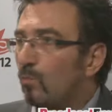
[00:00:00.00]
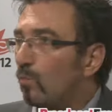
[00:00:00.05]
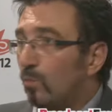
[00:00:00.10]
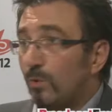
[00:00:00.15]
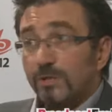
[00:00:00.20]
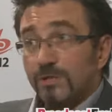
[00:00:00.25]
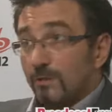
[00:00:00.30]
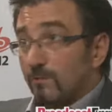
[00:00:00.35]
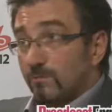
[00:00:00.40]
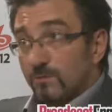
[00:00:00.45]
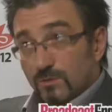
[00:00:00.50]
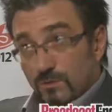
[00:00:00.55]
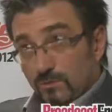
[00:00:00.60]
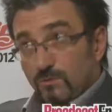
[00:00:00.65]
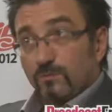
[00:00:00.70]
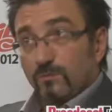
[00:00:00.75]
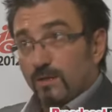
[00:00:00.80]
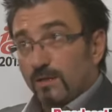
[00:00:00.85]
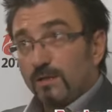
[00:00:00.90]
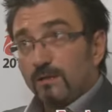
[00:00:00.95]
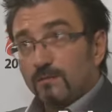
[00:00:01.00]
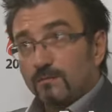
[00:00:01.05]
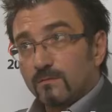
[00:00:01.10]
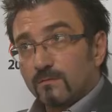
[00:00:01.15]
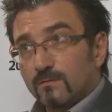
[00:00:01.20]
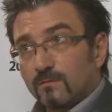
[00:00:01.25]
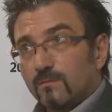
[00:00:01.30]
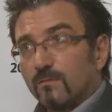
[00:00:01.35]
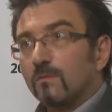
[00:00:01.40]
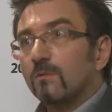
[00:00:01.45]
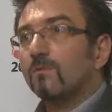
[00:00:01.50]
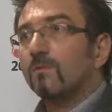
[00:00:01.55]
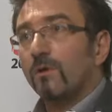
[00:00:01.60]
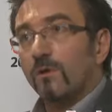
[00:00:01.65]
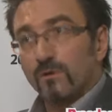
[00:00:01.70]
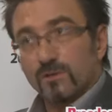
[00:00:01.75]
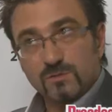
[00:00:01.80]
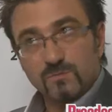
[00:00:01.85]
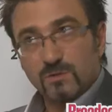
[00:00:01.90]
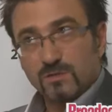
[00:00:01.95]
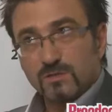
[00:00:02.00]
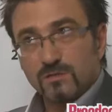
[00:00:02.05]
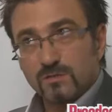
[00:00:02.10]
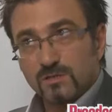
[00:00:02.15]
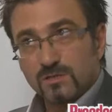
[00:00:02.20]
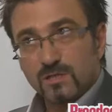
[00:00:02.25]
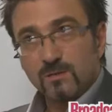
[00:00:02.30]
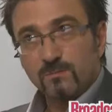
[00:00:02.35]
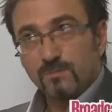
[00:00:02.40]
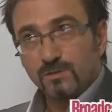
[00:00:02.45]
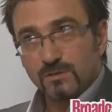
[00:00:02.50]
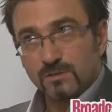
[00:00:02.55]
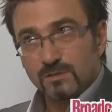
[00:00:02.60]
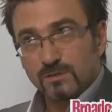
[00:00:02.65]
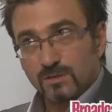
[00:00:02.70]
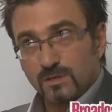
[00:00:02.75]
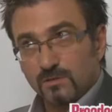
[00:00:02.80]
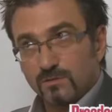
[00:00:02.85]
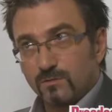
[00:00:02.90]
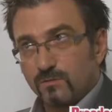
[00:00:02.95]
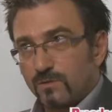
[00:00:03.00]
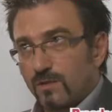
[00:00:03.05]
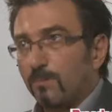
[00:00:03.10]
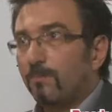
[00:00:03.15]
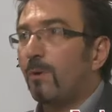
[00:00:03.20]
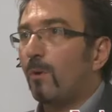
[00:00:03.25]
We don't do that. There are specialised companies that do that,